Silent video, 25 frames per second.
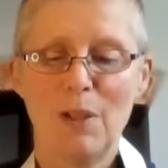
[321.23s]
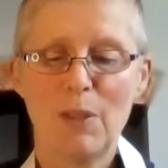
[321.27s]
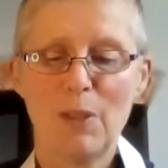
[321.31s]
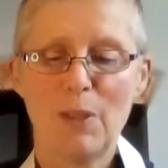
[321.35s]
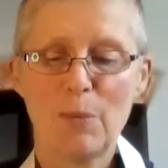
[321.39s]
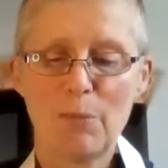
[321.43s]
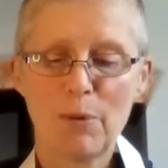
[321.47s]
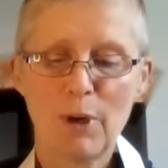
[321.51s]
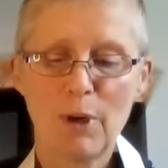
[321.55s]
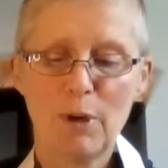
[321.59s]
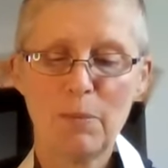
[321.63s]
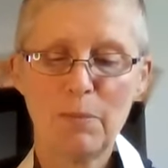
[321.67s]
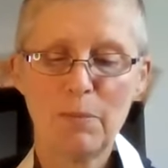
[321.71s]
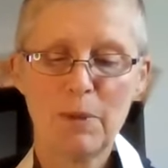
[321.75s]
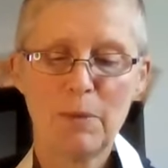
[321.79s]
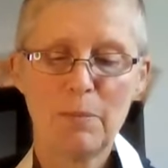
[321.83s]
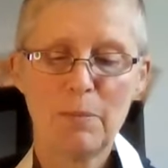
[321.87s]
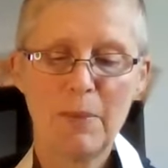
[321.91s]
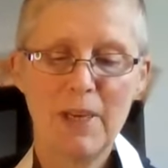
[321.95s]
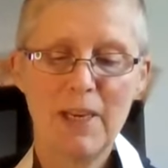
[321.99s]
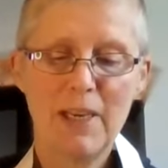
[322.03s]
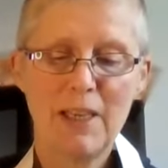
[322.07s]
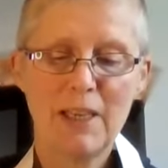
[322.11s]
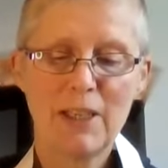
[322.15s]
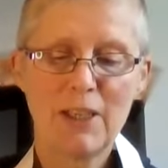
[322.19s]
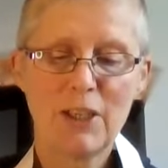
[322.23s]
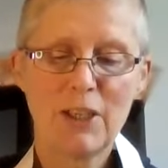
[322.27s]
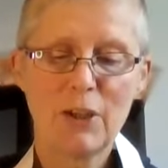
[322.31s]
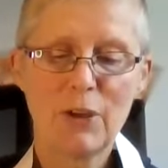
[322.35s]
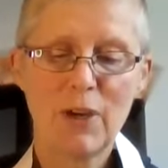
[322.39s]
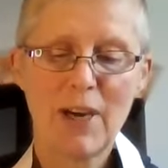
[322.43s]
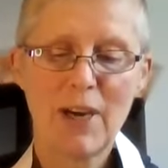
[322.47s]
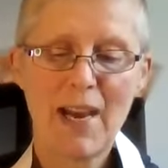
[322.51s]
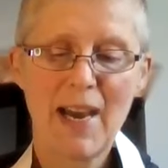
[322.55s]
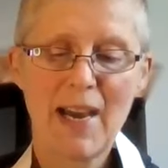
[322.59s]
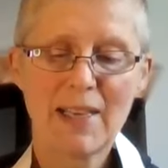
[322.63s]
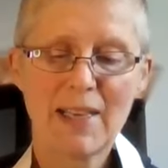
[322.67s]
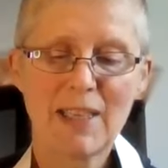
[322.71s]
The problem is
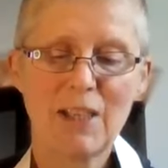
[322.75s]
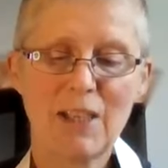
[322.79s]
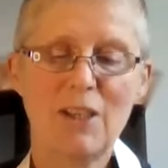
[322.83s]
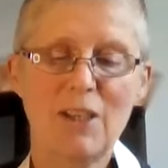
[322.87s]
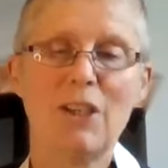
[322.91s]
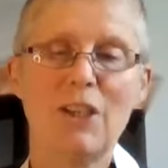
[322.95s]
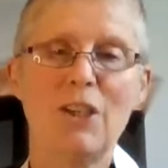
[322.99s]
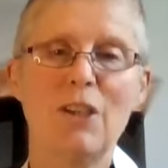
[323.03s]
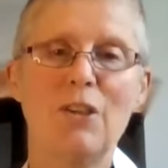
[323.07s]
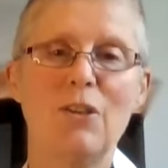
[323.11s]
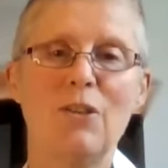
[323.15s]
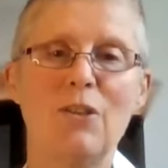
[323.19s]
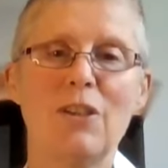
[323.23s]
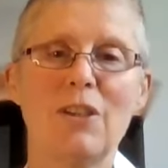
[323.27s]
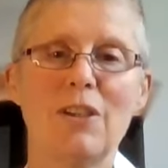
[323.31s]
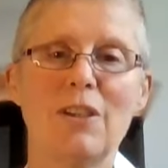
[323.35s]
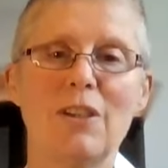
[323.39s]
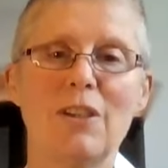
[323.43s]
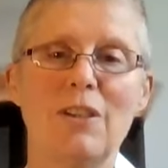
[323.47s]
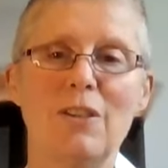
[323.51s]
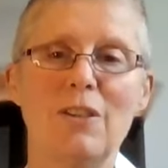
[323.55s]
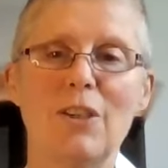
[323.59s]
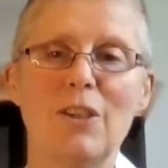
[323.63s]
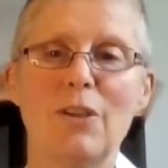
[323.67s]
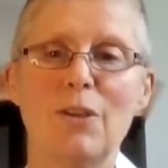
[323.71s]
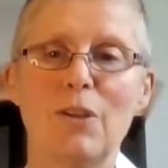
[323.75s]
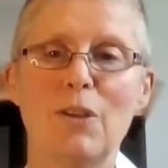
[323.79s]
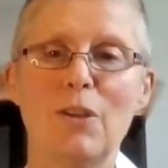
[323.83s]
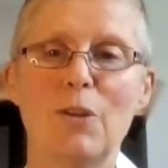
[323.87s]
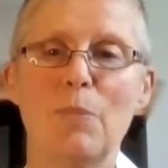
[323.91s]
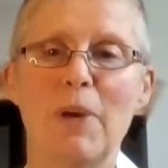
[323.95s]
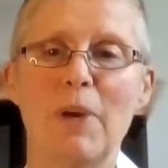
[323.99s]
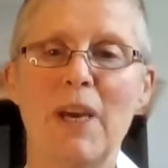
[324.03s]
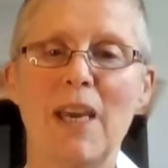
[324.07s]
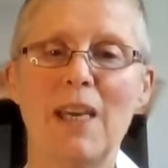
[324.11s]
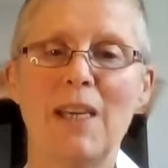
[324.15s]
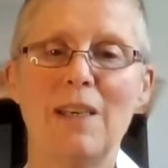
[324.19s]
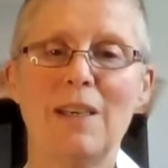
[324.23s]
your attitude to the
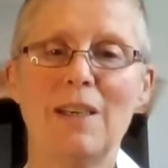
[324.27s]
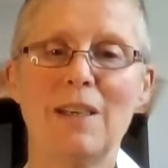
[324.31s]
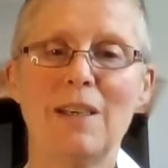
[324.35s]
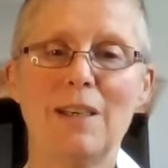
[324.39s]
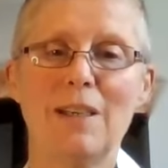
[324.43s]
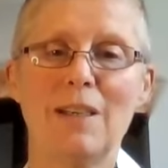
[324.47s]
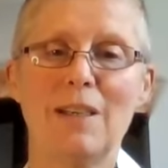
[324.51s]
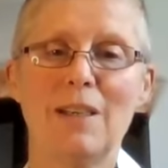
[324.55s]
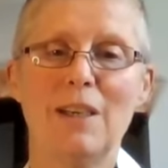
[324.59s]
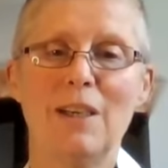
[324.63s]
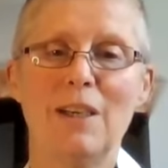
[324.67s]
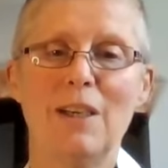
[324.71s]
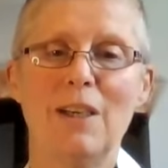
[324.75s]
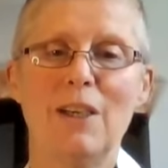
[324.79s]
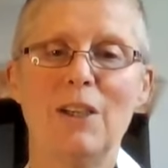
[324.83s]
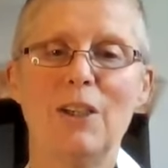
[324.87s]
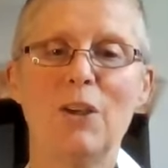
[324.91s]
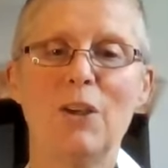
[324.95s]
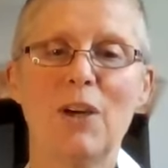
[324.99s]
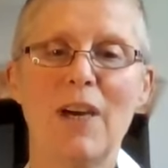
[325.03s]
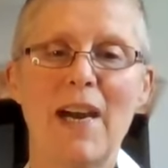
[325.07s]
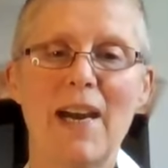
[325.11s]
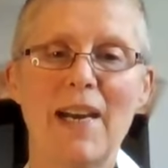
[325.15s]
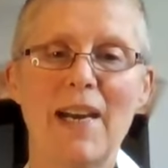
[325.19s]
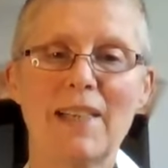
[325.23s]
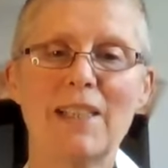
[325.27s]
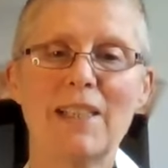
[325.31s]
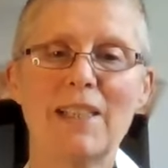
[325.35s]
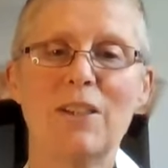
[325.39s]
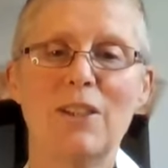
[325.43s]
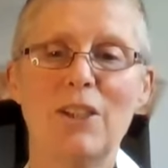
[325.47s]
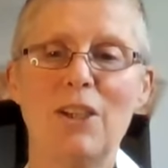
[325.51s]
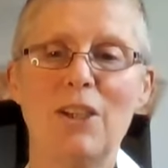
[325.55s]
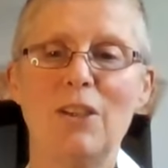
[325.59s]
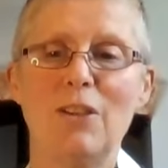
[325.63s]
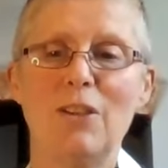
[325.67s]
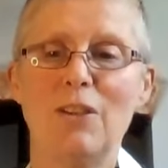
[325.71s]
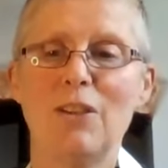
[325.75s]
pain, your
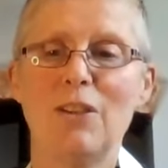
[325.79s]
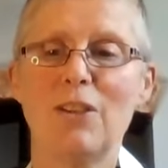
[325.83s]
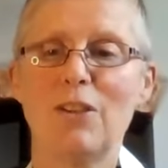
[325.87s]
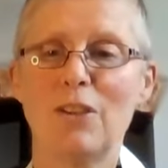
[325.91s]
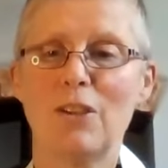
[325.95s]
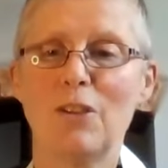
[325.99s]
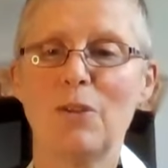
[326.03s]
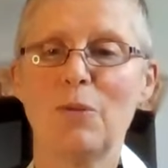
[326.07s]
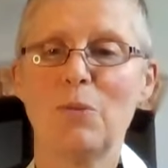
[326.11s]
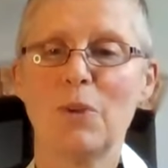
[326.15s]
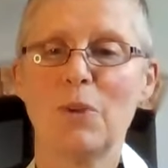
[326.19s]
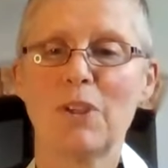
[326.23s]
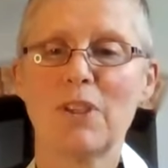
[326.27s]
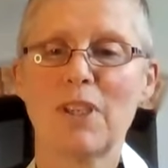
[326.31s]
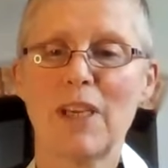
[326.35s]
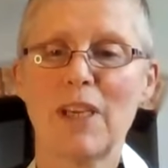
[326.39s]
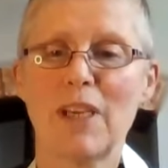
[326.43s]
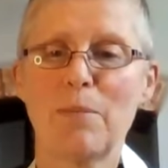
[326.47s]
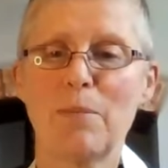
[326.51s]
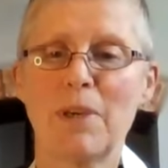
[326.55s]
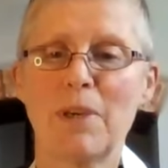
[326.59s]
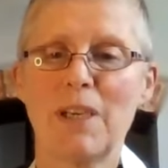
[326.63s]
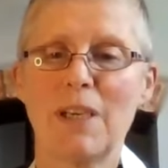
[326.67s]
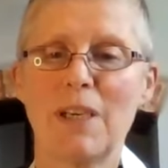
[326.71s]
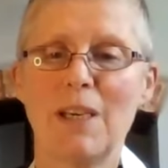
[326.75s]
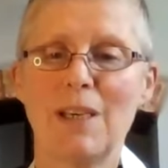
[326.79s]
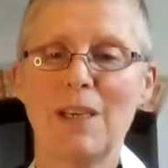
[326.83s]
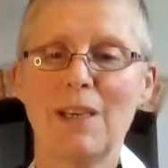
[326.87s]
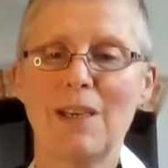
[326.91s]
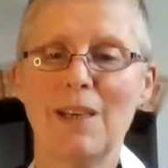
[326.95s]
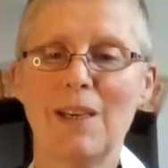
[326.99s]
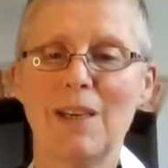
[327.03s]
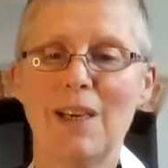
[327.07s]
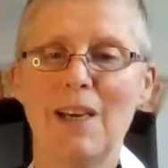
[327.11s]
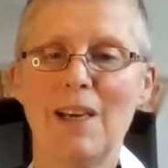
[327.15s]
attitude to what's happening.